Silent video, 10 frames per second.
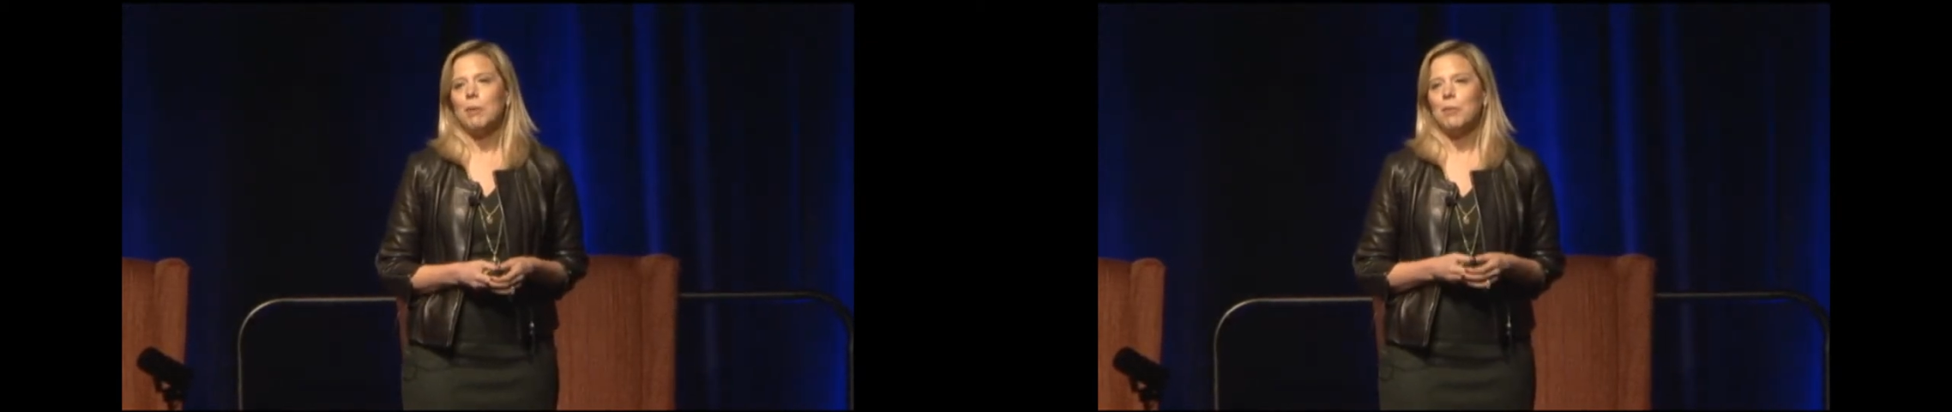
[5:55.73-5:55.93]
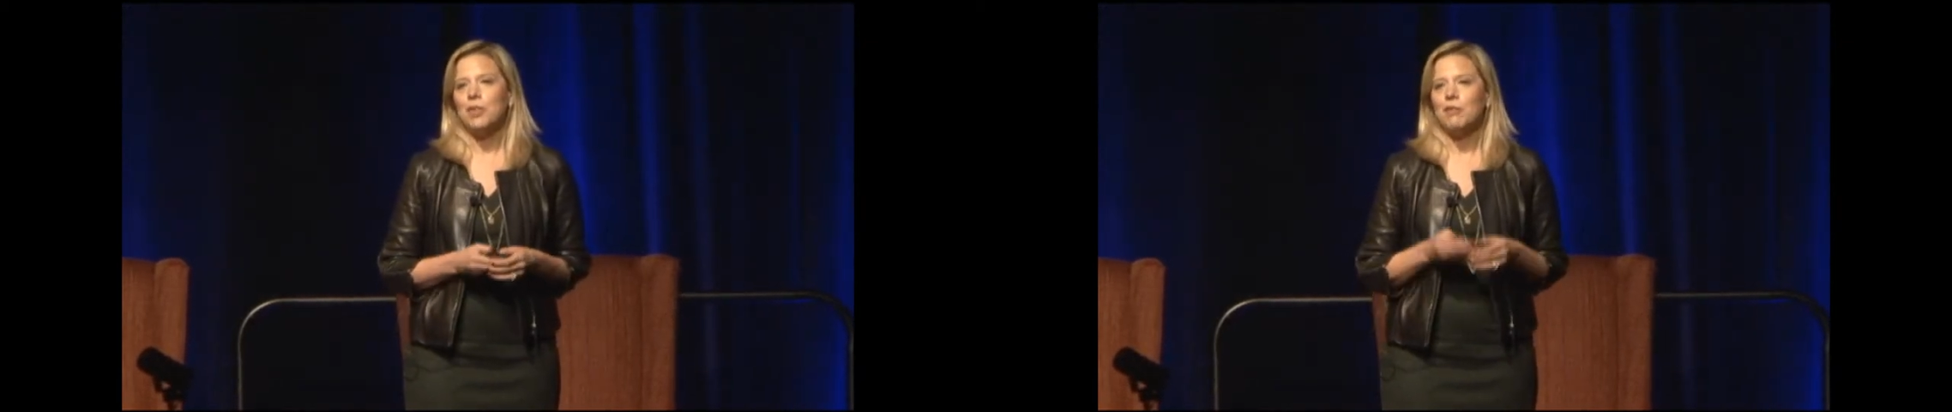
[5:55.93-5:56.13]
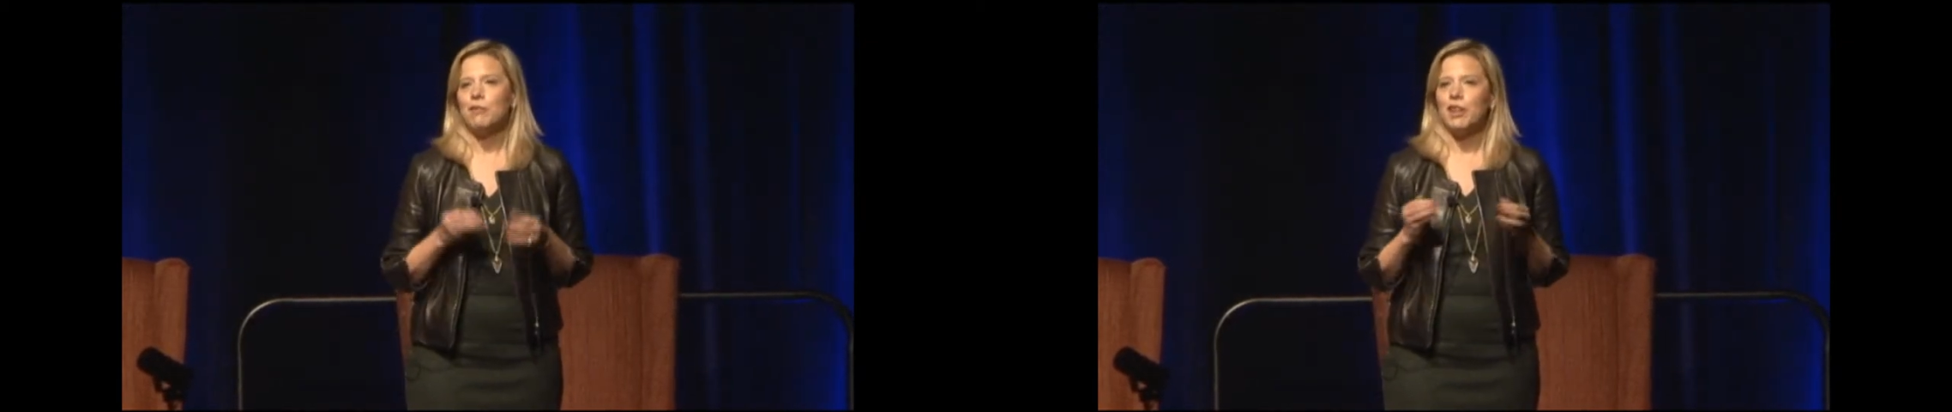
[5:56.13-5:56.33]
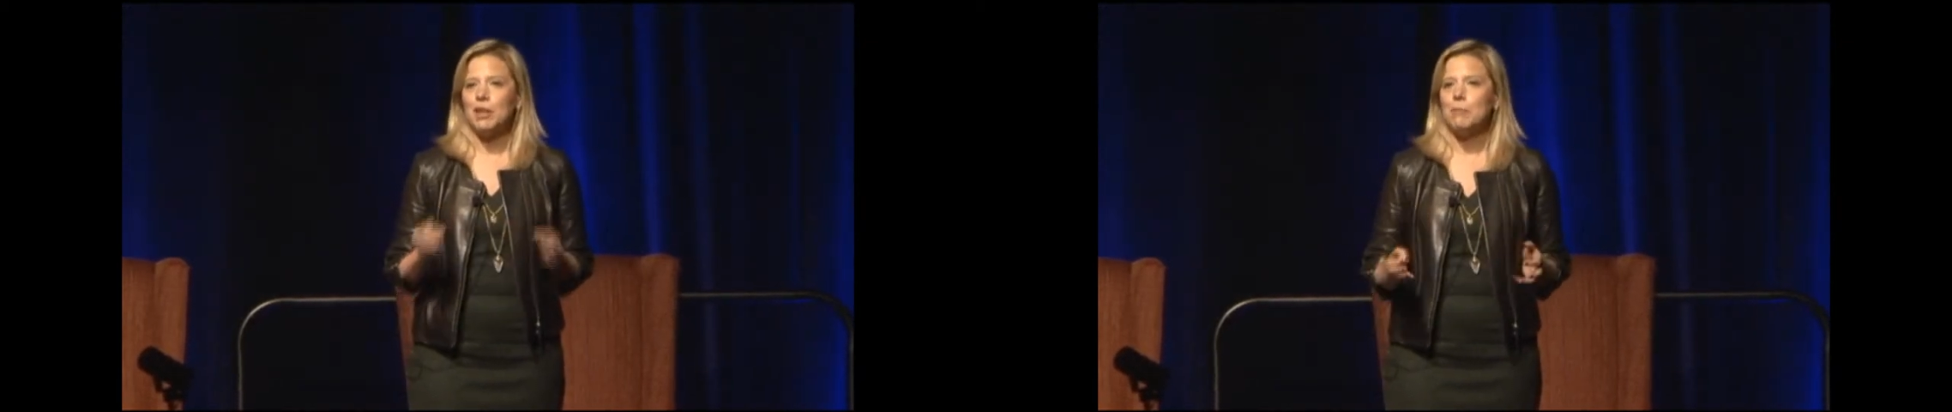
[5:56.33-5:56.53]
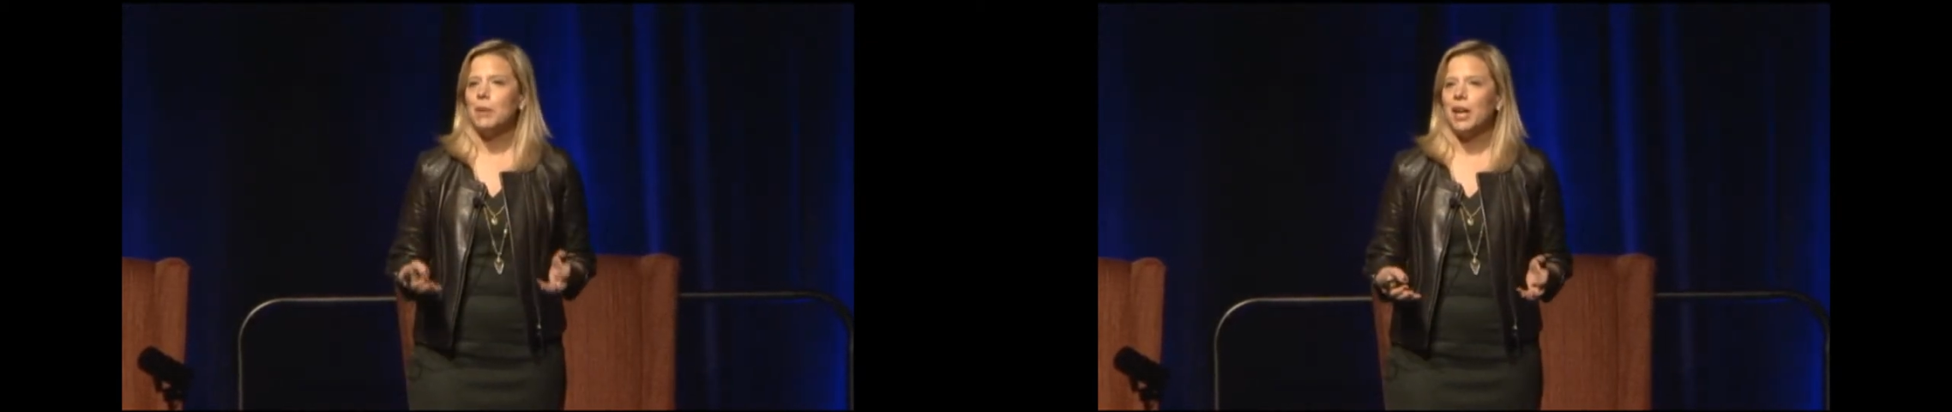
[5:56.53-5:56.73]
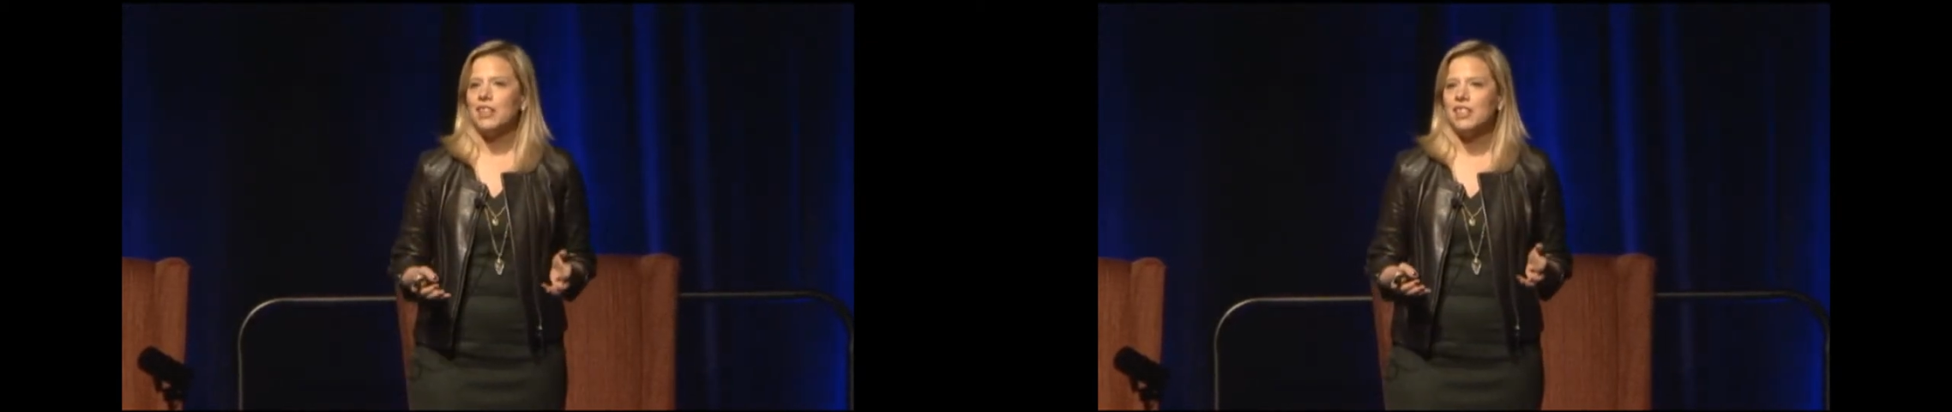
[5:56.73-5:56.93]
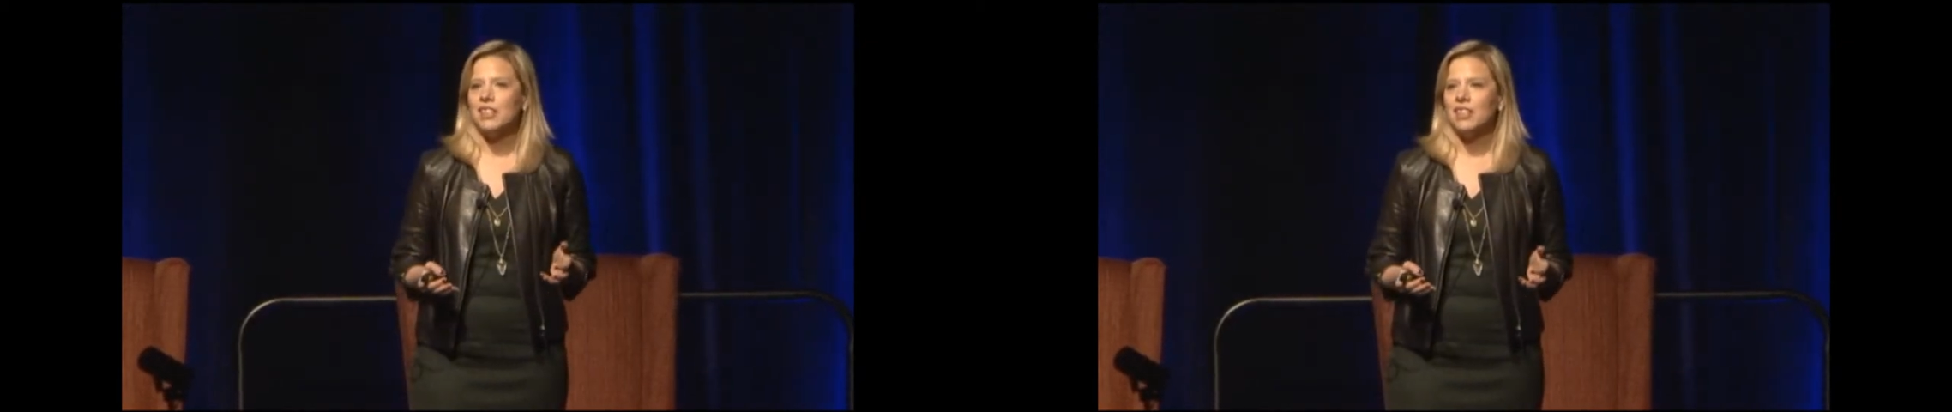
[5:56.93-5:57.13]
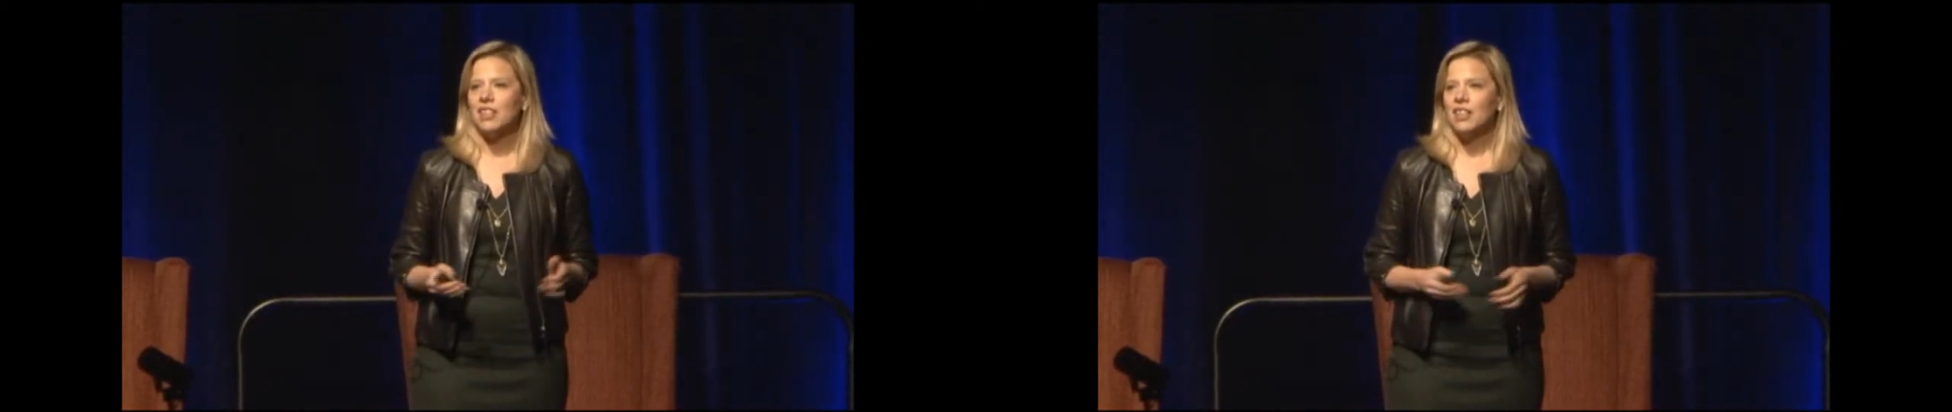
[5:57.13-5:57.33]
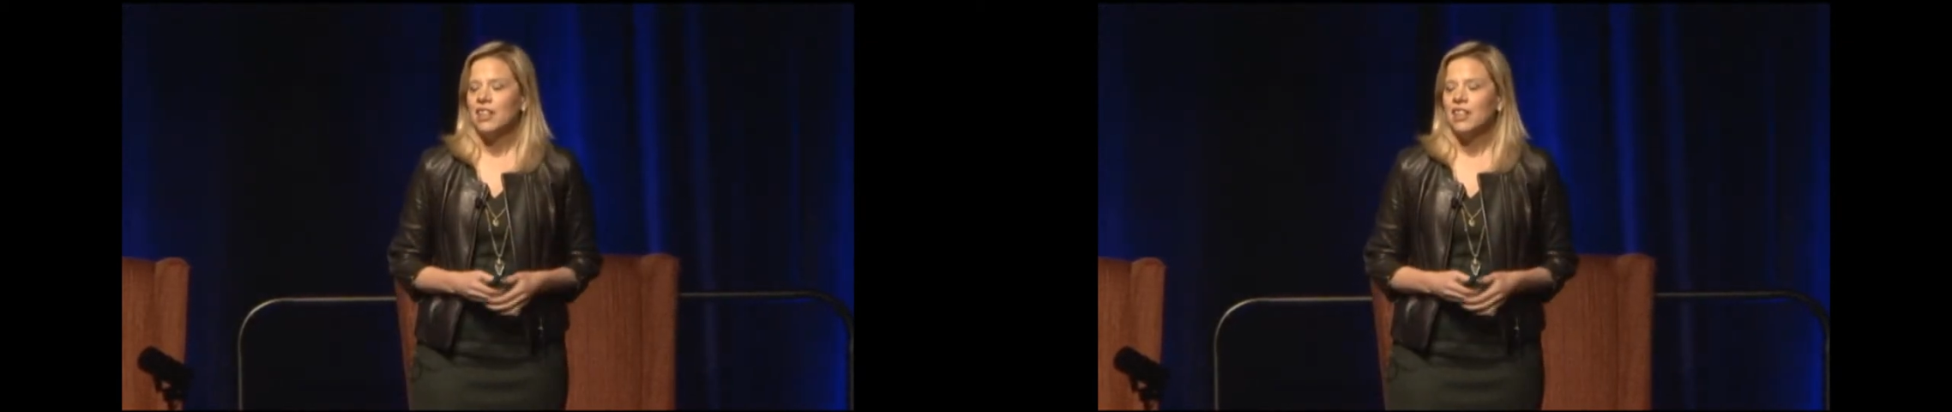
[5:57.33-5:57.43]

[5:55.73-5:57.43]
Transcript: up with the very best